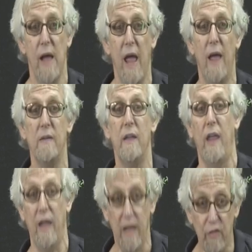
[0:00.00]
And
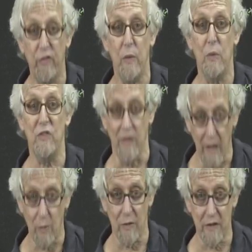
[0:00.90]
if it was
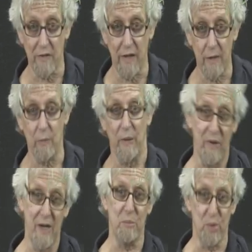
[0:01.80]
equal to 10, we
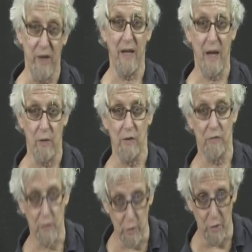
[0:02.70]
want to break out
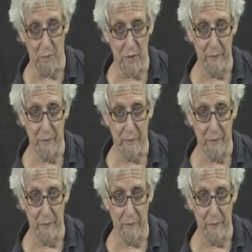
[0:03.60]
of the loop.